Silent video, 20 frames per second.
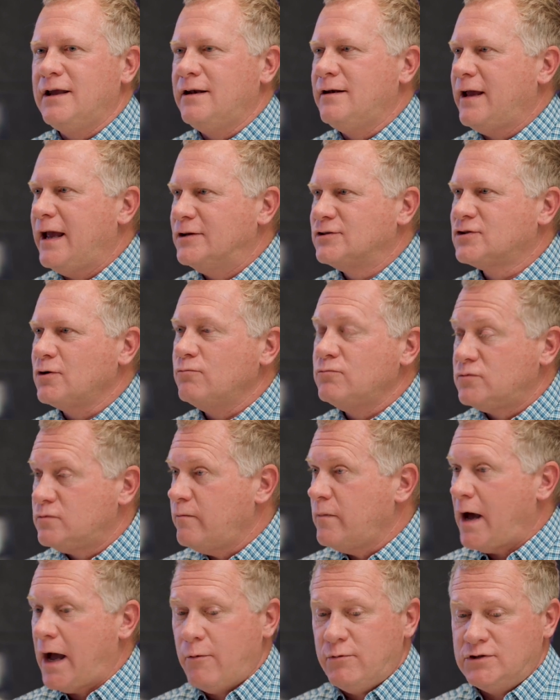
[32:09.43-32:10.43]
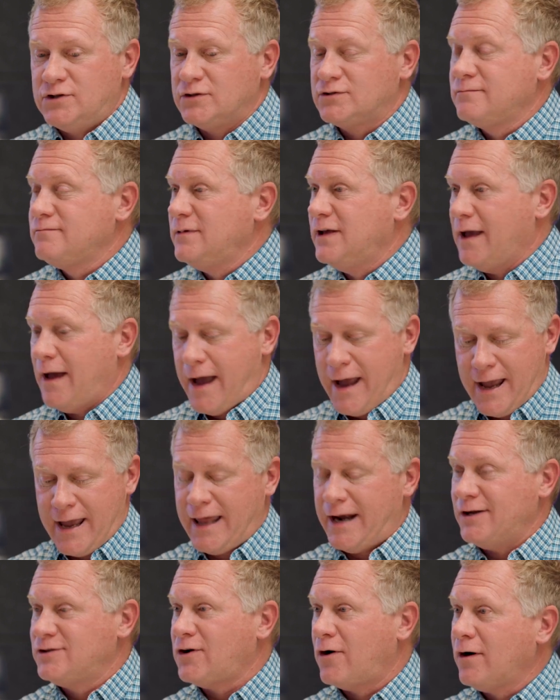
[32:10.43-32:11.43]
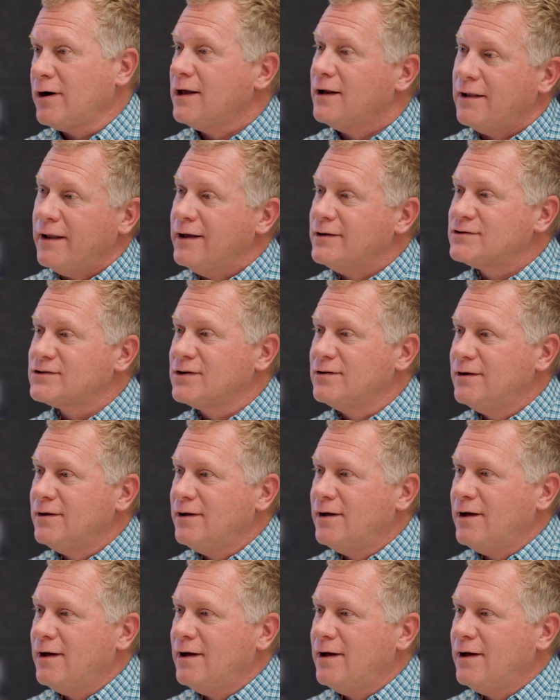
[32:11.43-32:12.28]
And so I had a target list